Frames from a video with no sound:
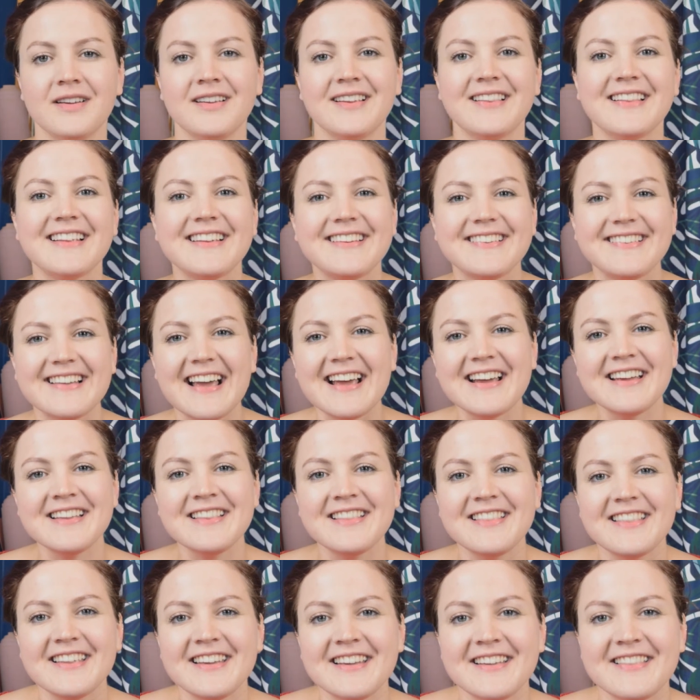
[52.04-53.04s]
The
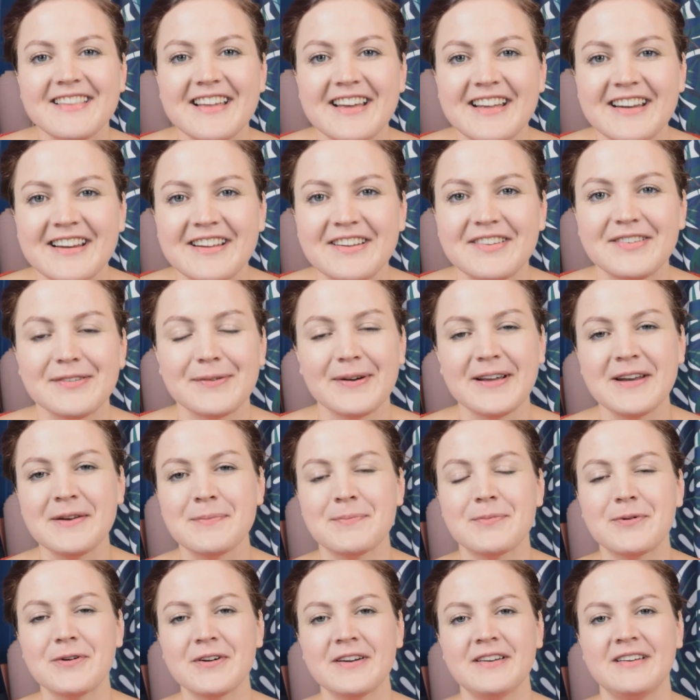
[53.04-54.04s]
second thing that is quite
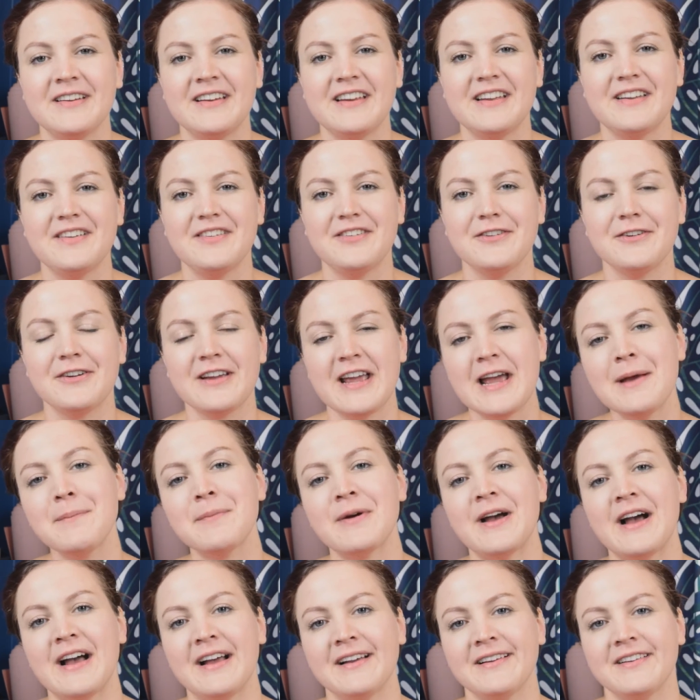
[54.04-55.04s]
important is your
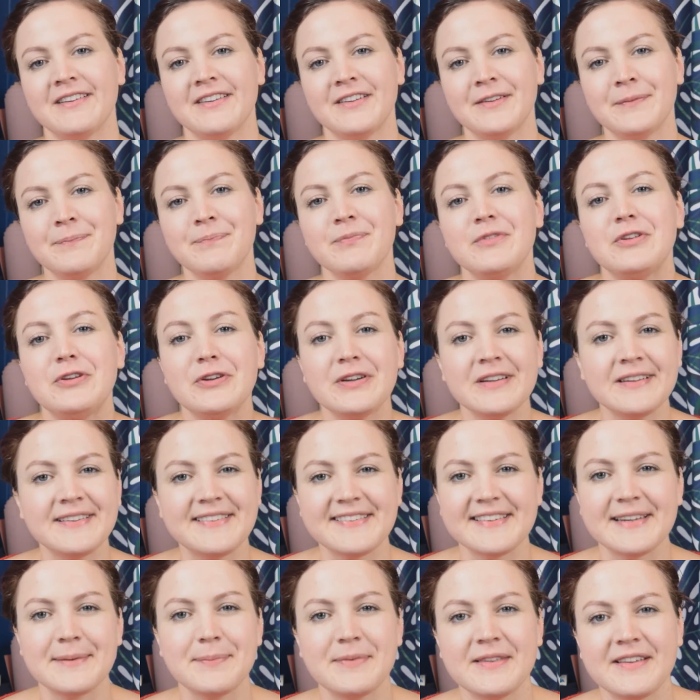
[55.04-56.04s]
camera angle. You can
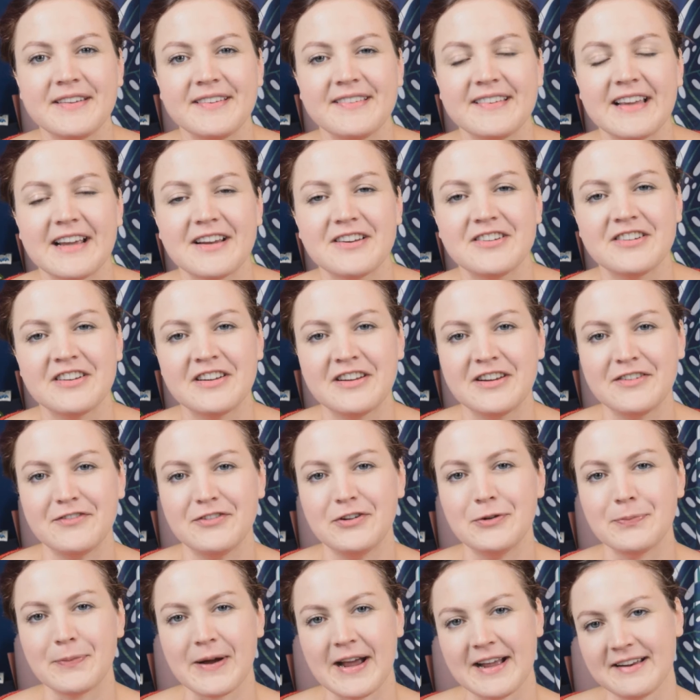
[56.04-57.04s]
skip this section if
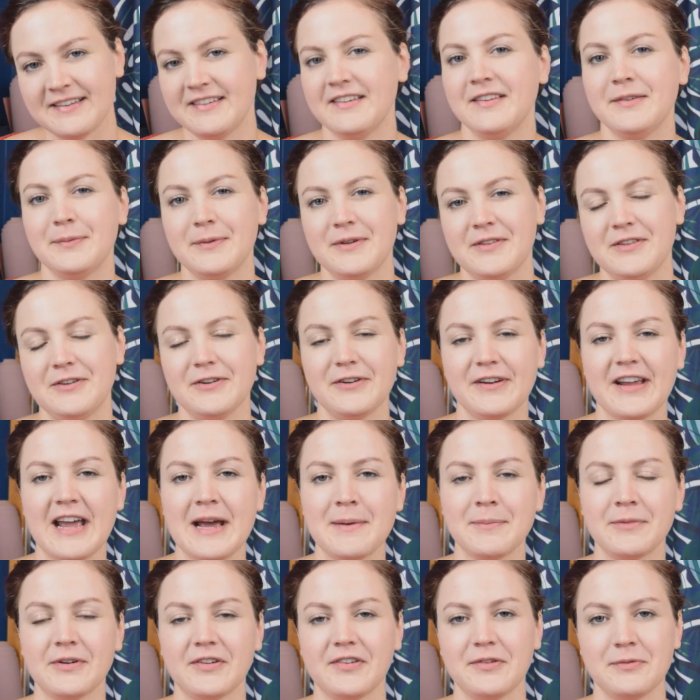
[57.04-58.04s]
you practice with your
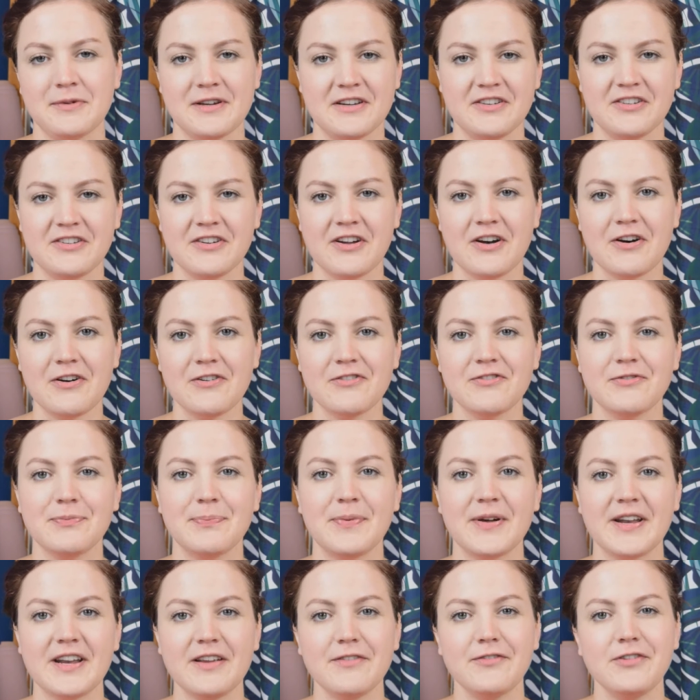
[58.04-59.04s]
camera switched off,
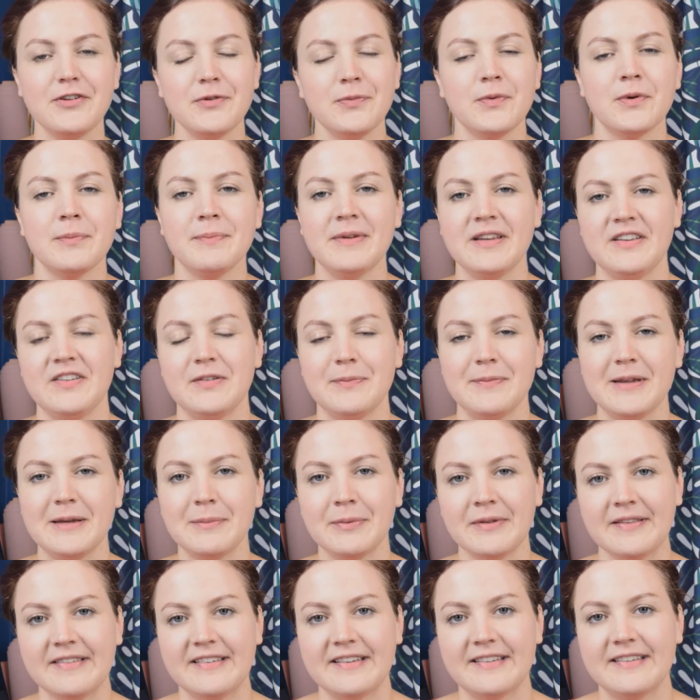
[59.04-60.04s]
but if you want me to be
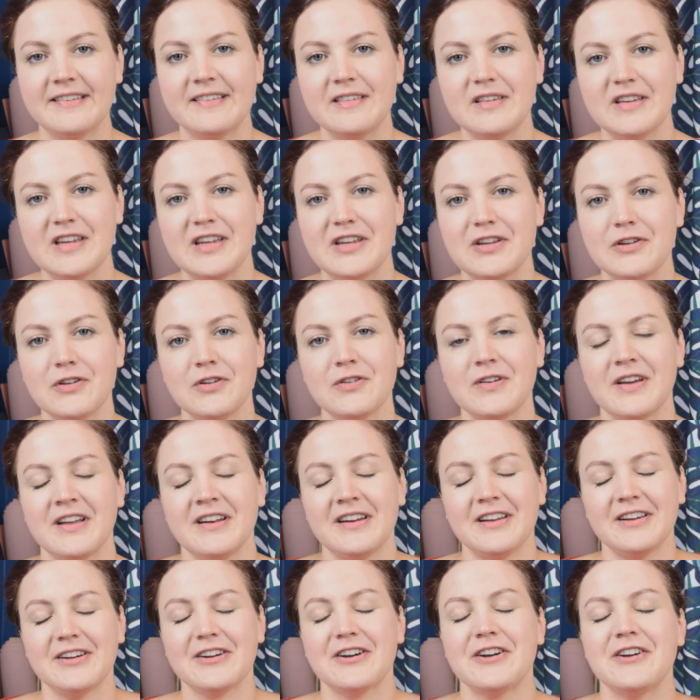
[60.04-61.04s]
able to see you and
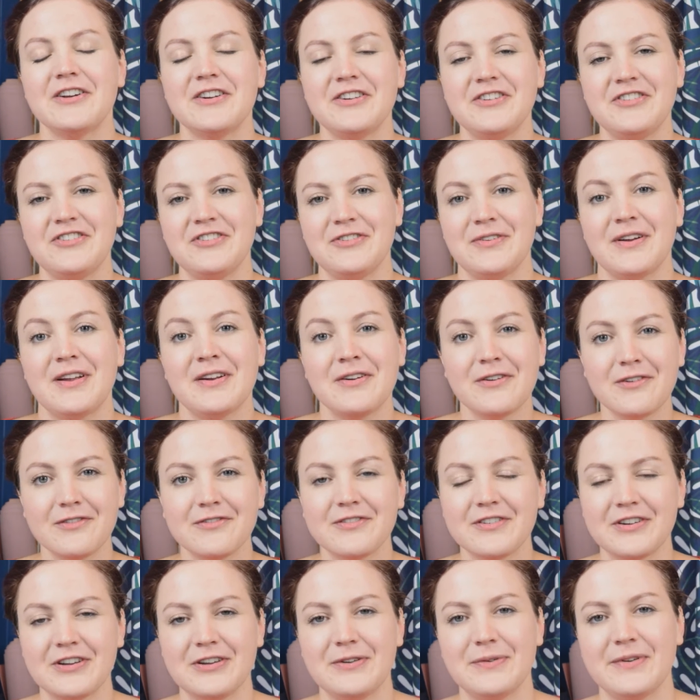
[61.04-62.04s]
encourage you and
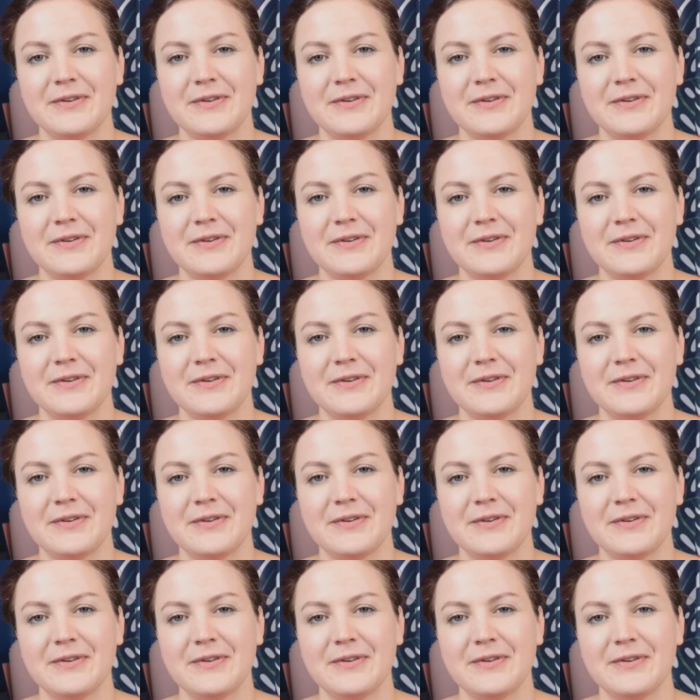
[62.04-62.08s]
offer you